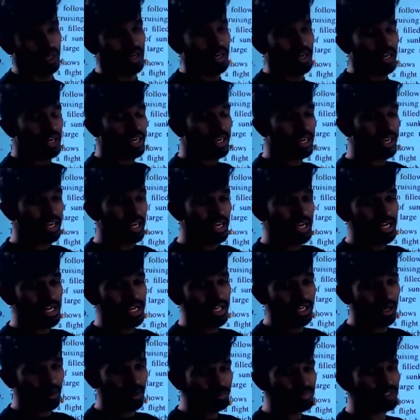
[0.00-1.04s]

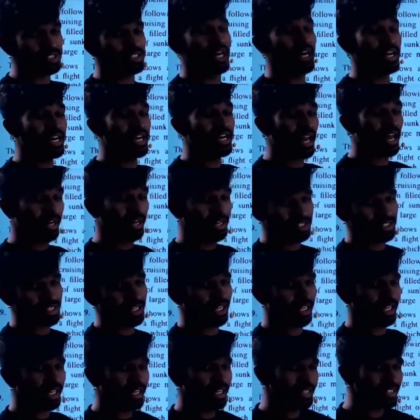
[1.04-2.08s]
helium's density
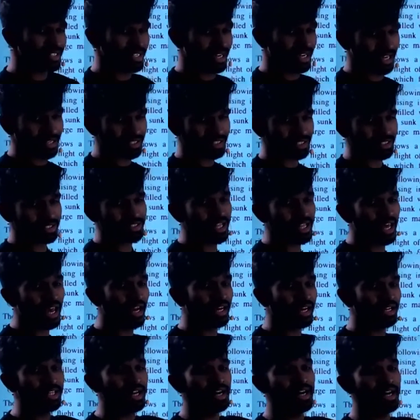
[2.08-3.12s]
is less than the
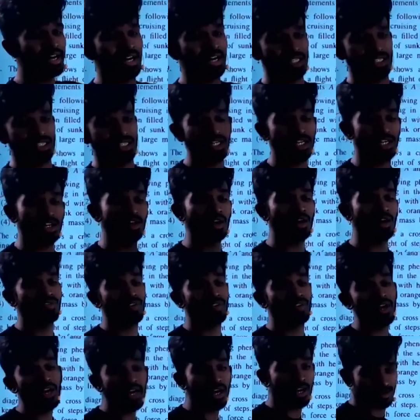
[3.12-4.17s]
density of
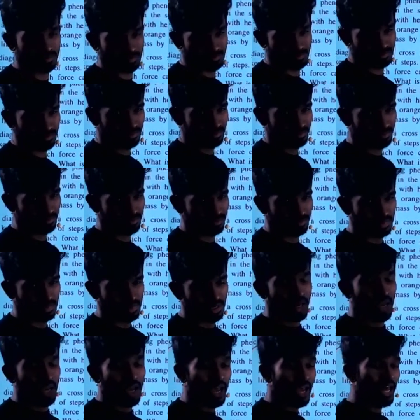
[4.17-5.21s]
air.
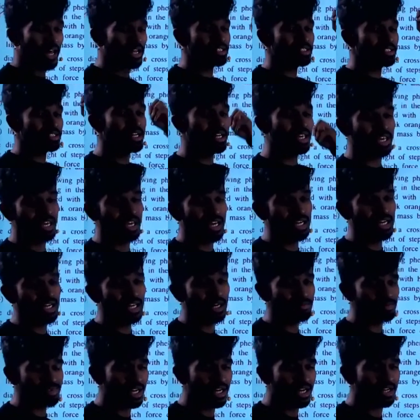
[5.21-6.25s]
As the helium's
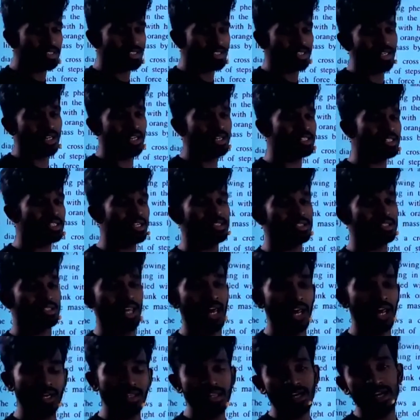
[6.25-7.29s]
density is less than
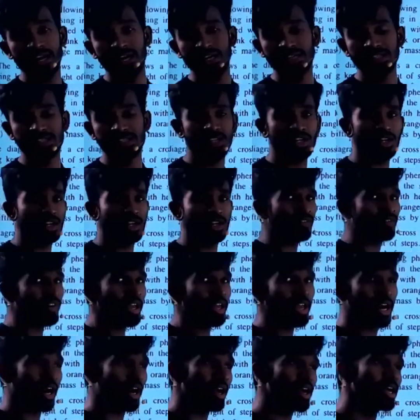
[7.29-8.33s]
the density of air,
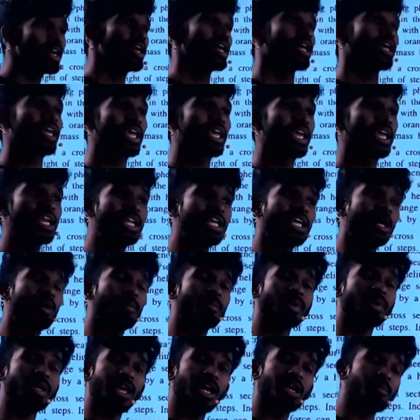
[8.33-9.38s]
helium
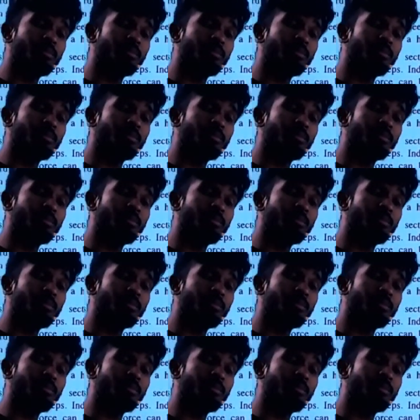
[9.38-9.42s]
can be